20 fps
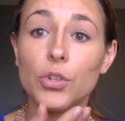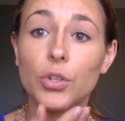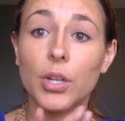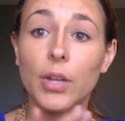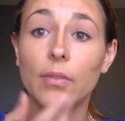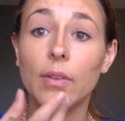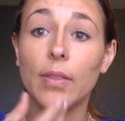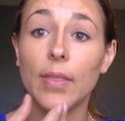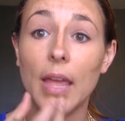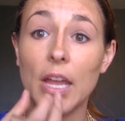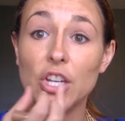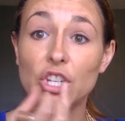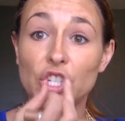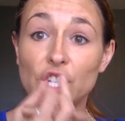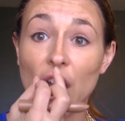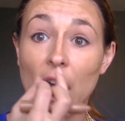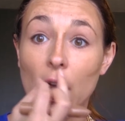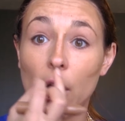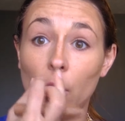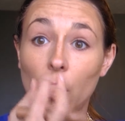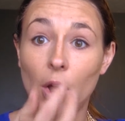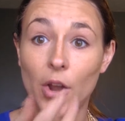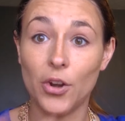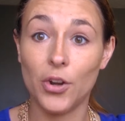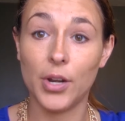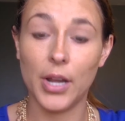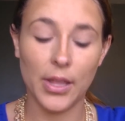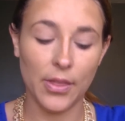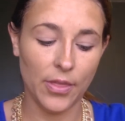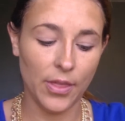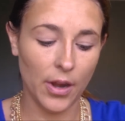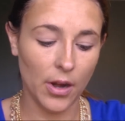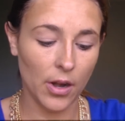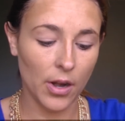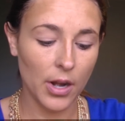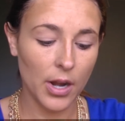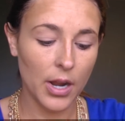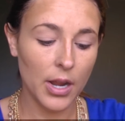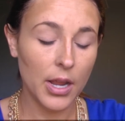you're giving that shadow underneath there.